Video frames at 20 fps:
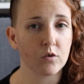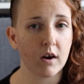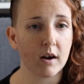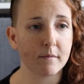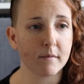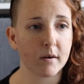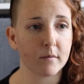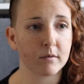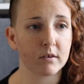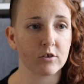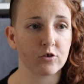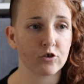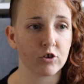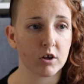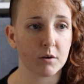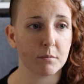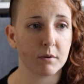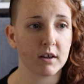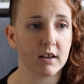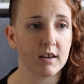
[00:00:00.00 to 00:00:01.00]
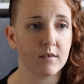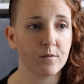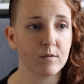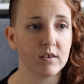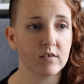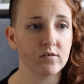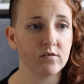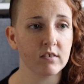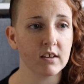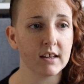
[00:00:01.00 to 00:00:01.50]
I'm not really sure. But if
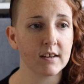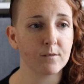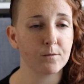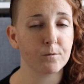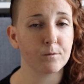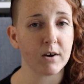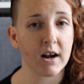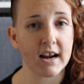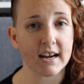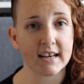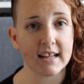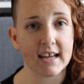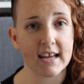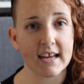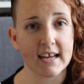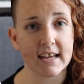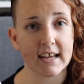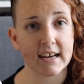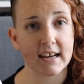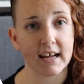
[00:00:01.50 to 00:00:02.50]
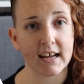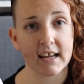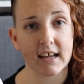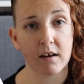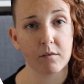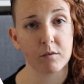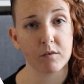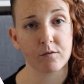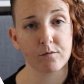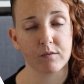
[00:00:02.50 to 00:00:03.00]
it's like Friday and I
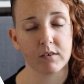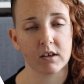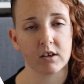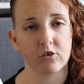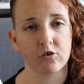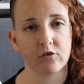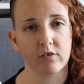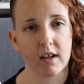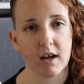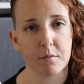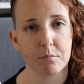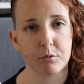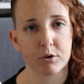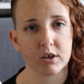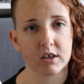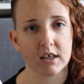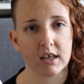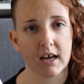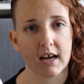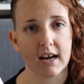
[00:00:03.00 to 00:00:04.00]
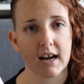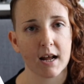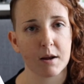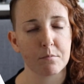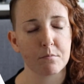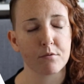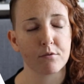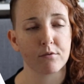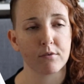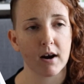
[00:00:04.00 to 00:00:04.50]
haven't finished that book yet,
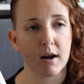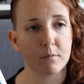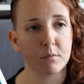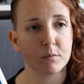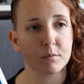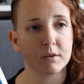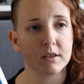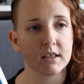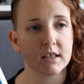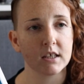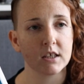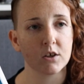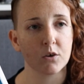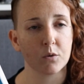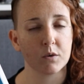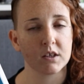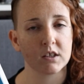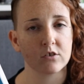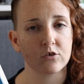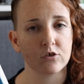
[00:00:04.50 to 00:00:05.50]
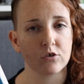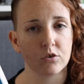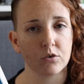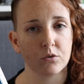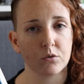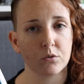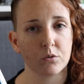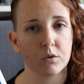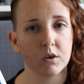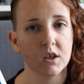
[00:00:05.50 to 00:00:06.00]
I'm probably going
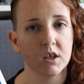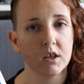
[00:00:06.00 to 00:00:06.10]
to